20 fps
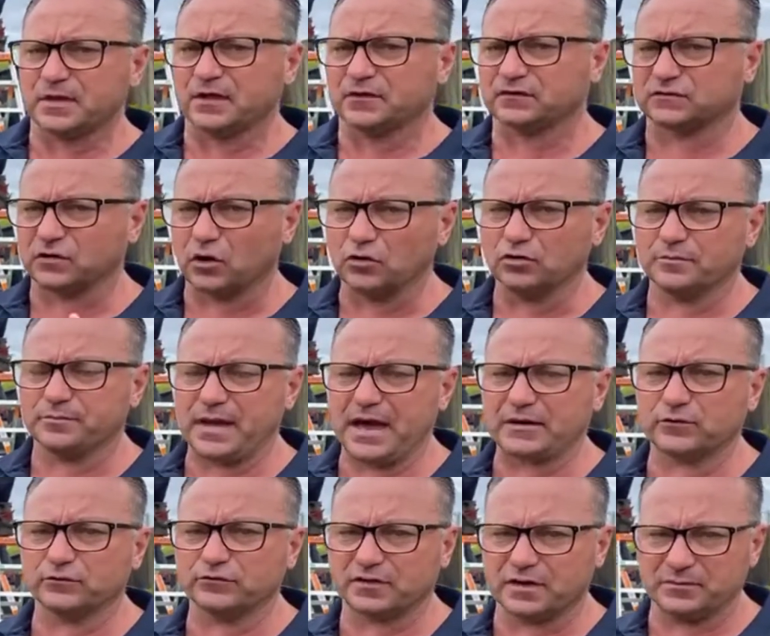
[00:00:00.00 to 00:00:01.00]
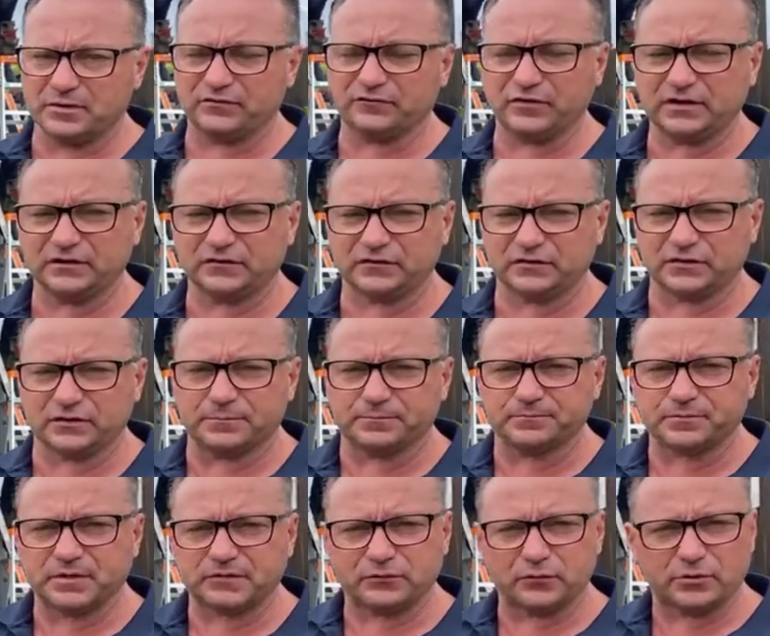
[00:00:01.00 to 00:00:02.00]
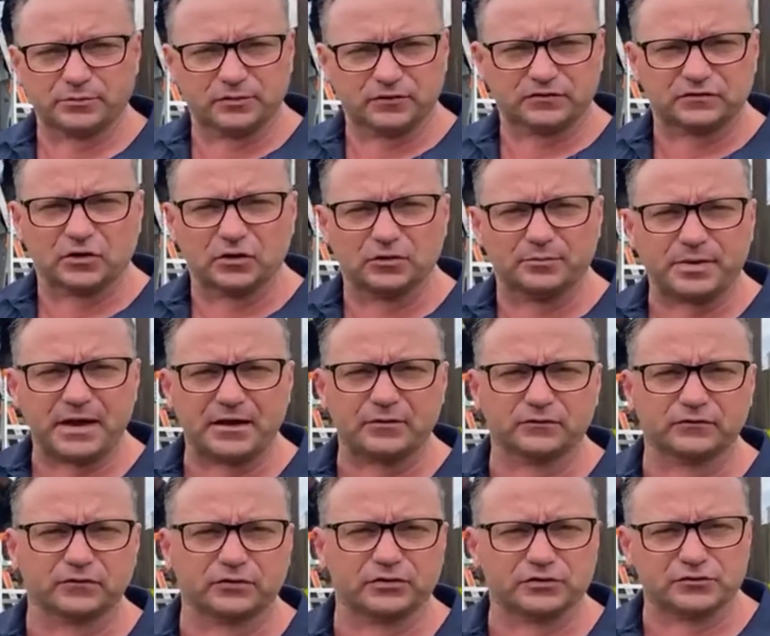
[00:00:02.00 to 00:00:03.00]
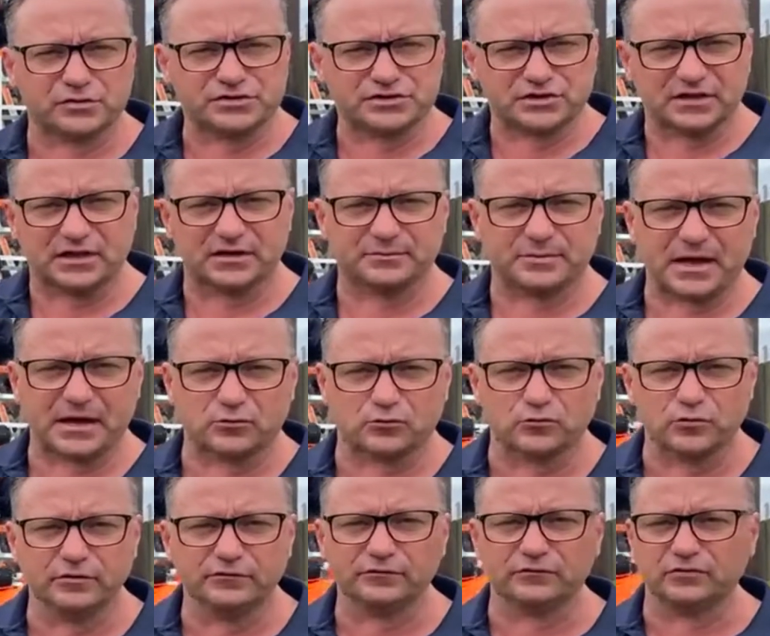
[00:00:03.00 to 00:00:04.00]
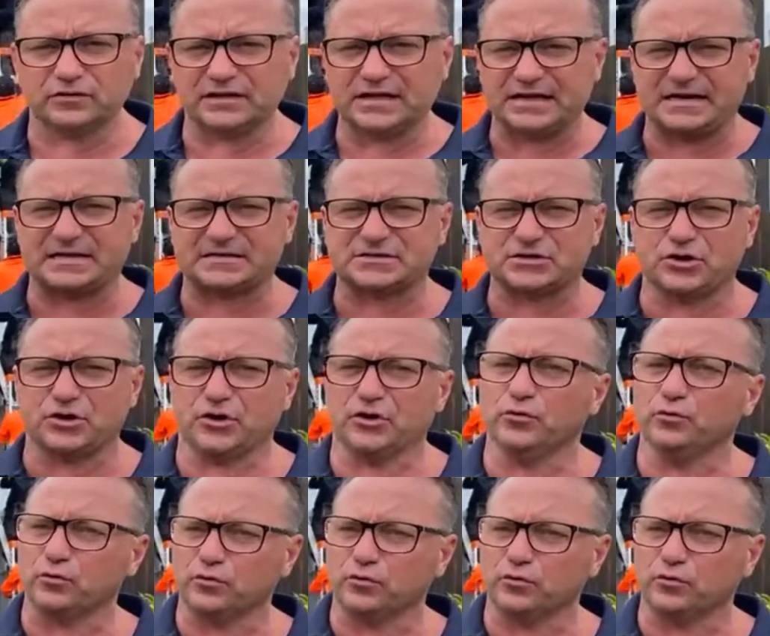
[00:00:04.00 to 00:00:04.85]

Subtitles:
solar panels can be fitted to them. If you want to put solar panels on your insulated panel roof, let us know.